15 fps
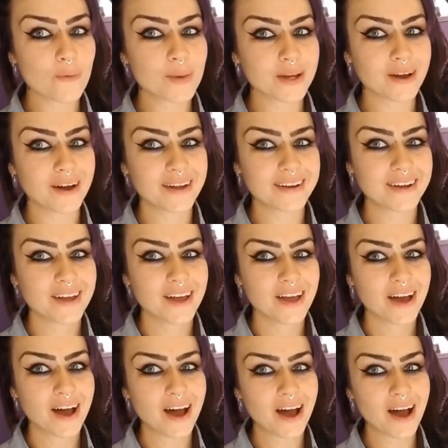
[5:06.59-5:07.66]
oh my God,
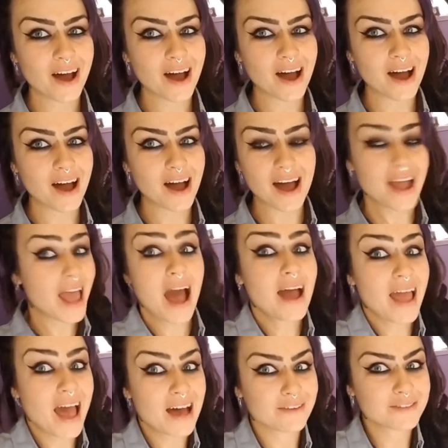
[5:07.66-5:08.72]
I
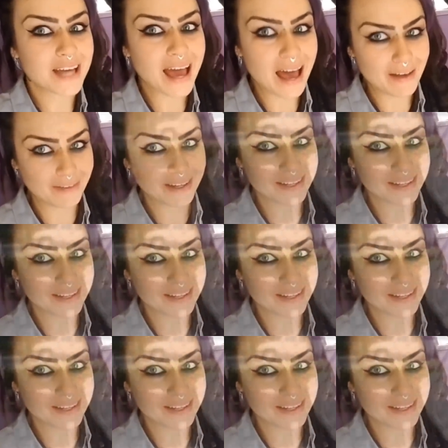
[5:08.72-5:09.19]
have to have